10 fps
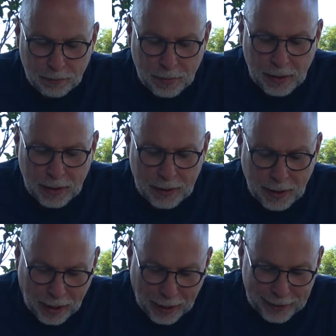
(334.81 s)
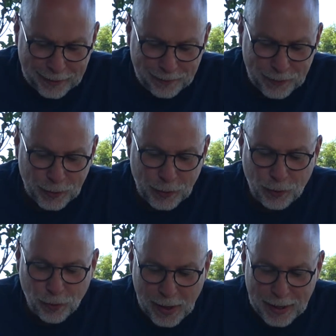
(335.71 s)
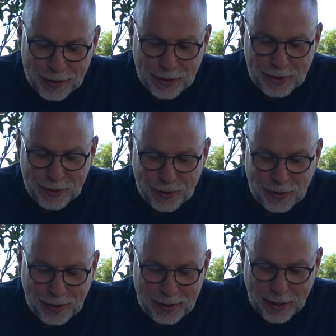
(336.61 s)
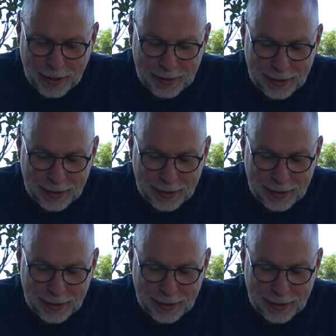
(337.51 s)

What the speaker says: but on God, who raises the dead.